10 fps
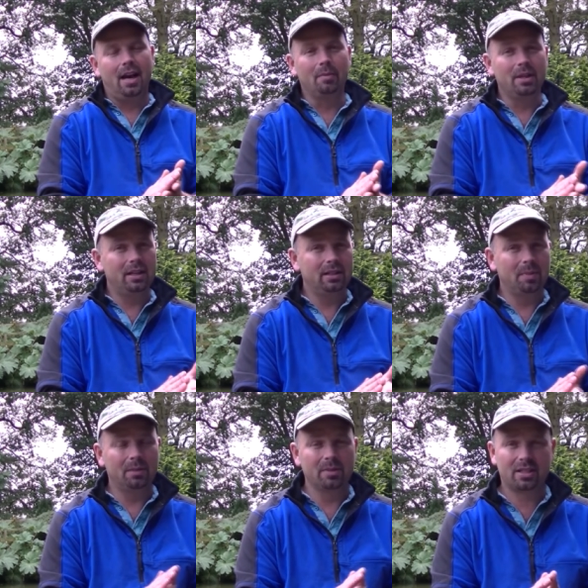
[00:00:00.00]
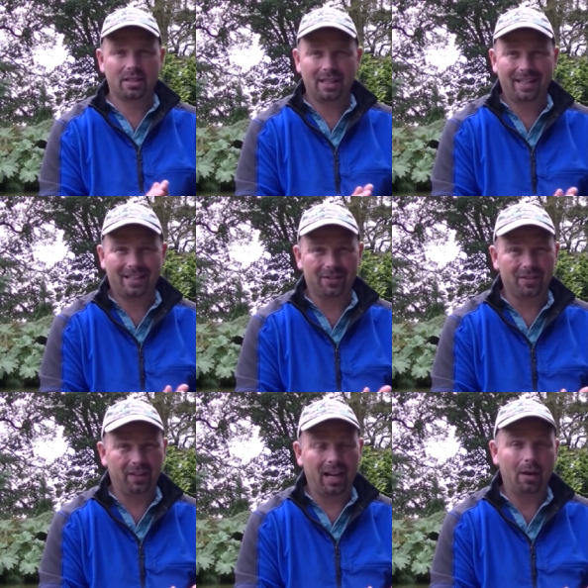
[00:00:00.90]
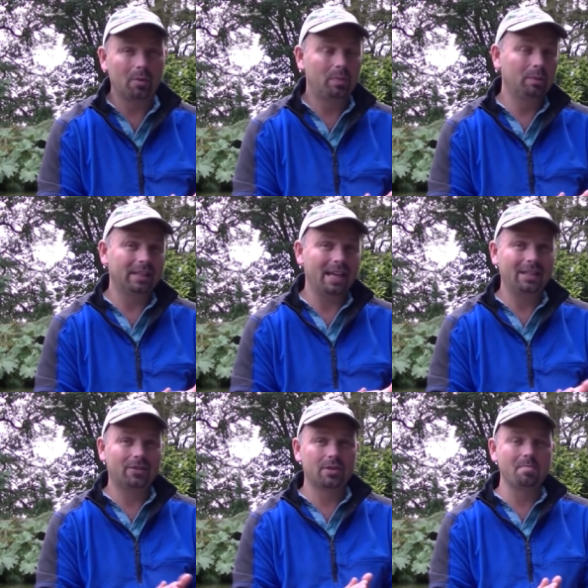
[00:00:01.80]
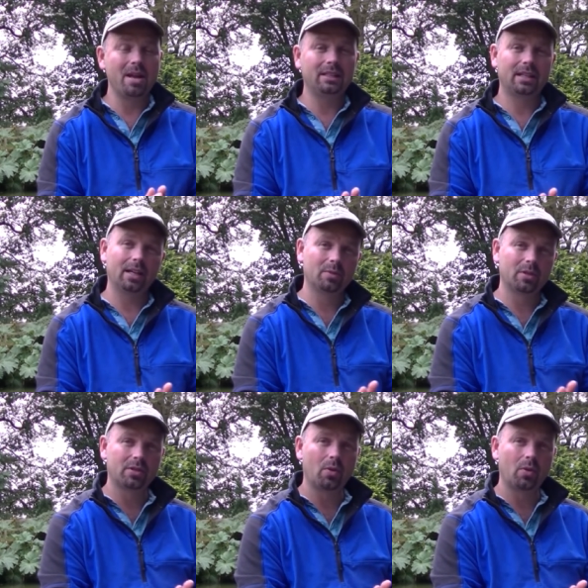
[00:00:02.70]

I made a big mistake of allowing people to enter as many times as they